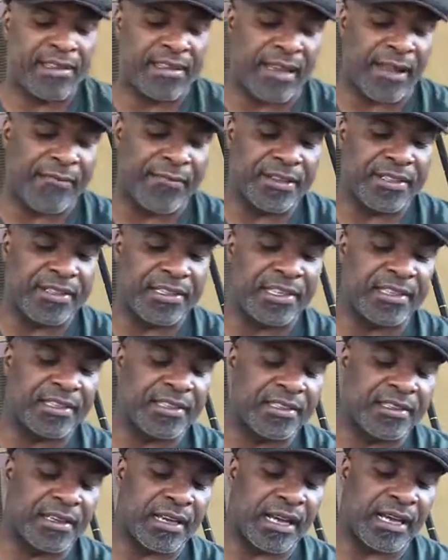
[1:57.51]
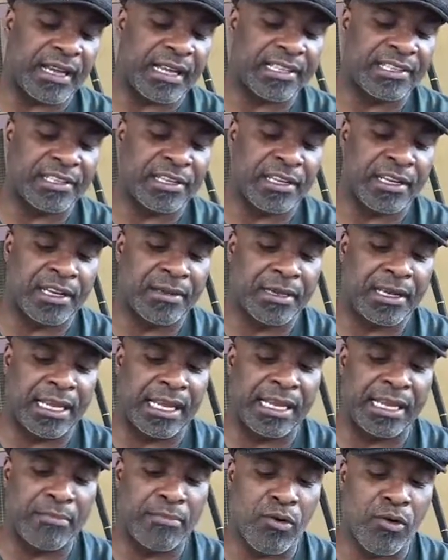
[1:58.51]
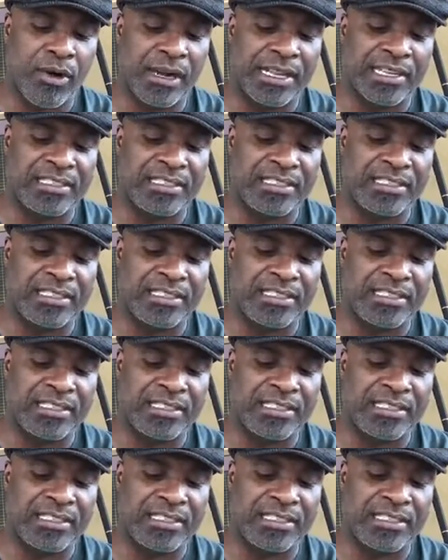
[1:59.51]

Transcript: Deficits, I guess, it can more